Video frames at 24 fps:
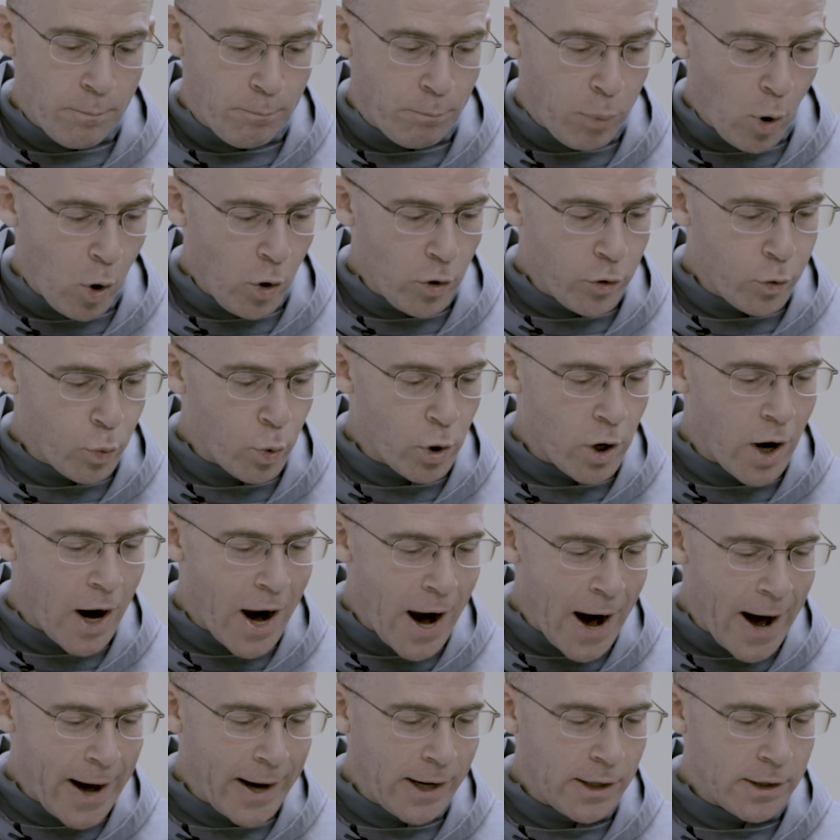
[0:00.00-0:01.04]
Both were
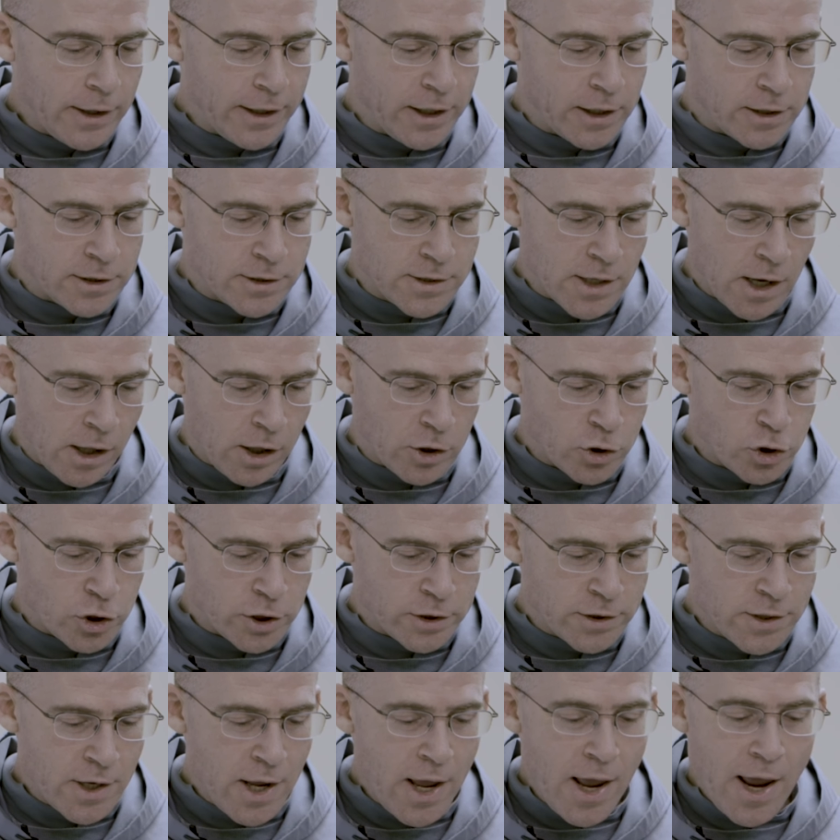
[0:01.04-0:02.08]
highly
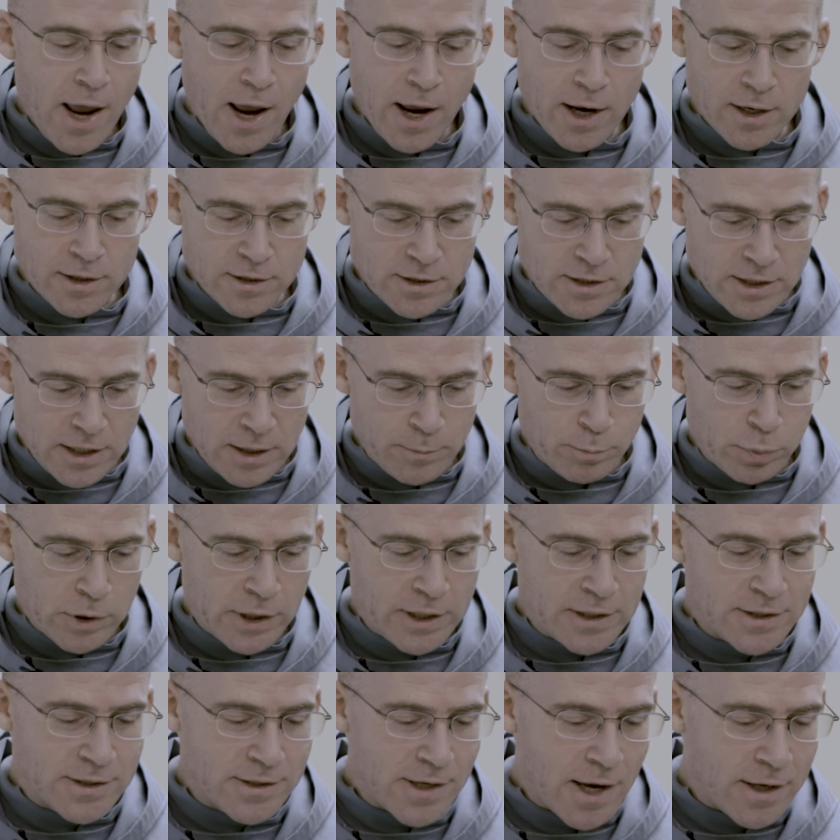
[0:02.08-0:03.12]
intelligent and
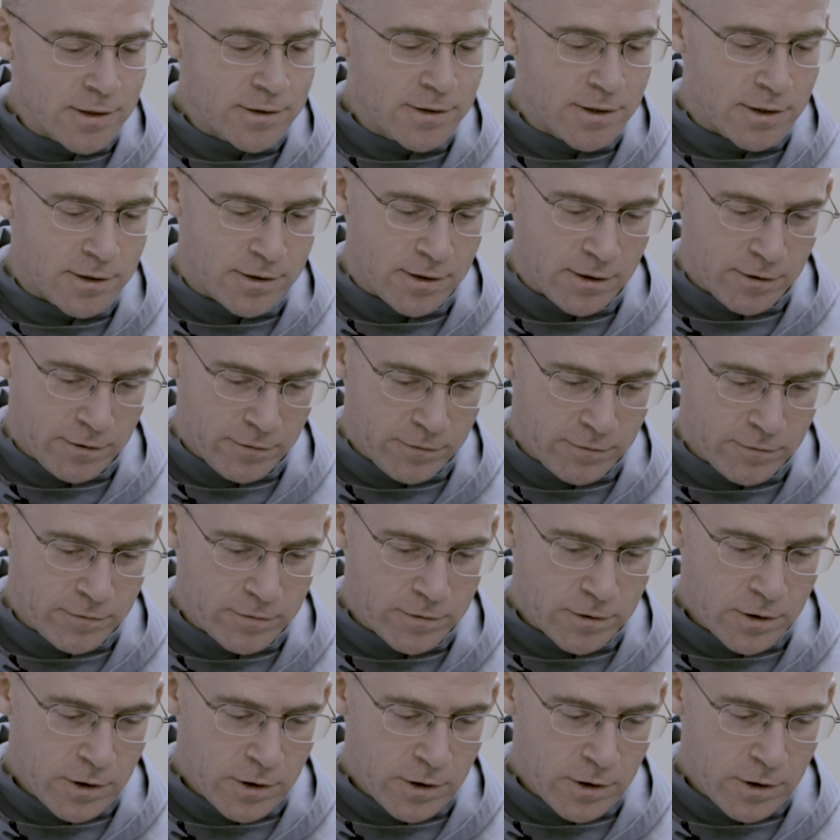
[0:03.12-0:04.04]
deeply sensitive.